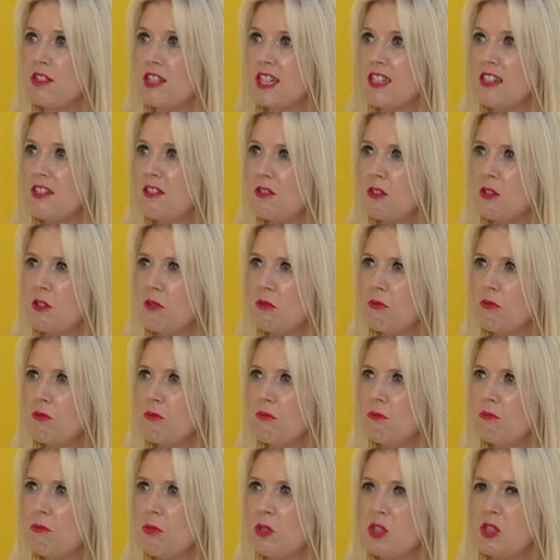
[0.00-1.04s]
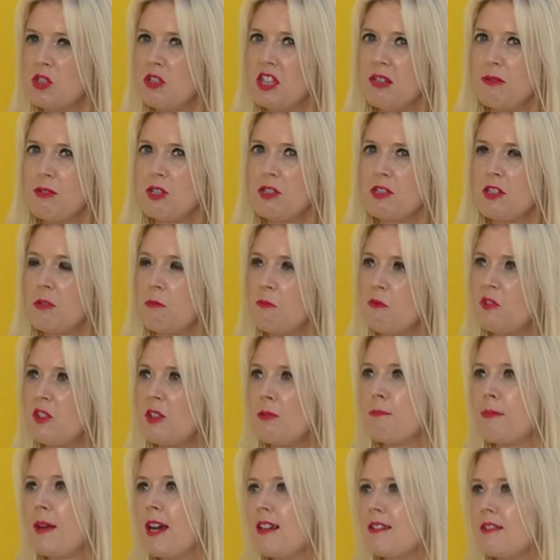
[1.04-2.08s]
They didn't know what to do. They were just hoping for the
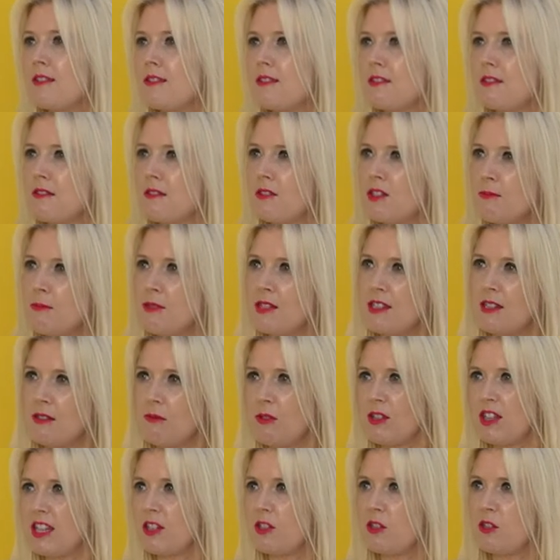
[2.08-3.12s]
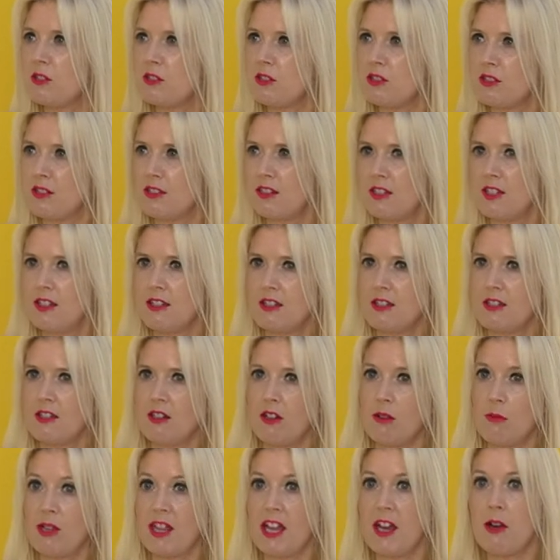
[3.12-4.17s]
best and submitting where they could
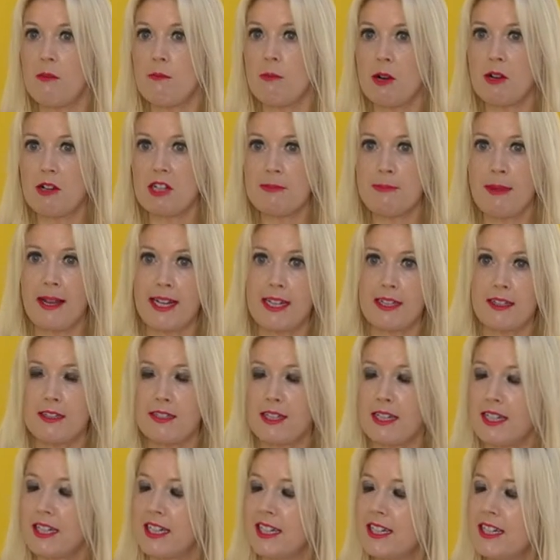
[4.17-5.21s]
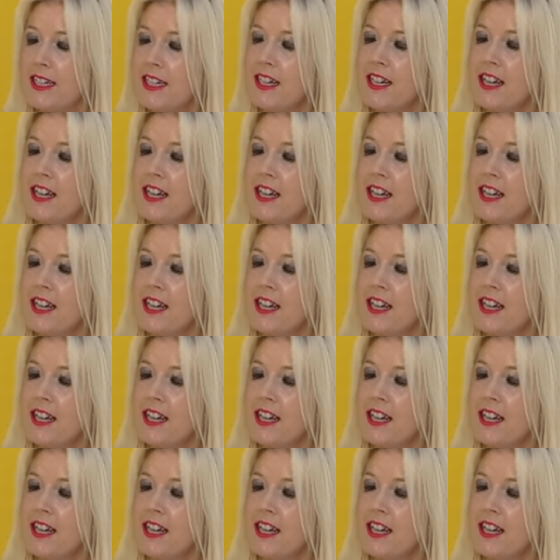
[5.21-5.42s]
without a box back in the day.